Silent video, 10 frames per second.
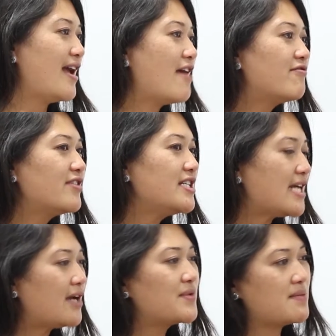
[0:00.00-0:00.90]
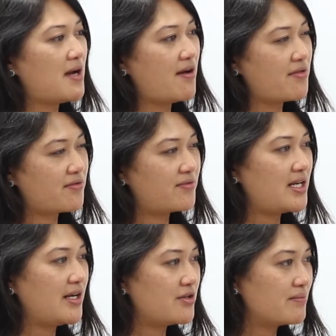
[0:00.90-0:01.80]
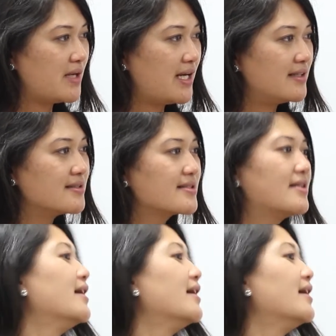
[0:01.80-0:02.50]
every day was about 300 miles.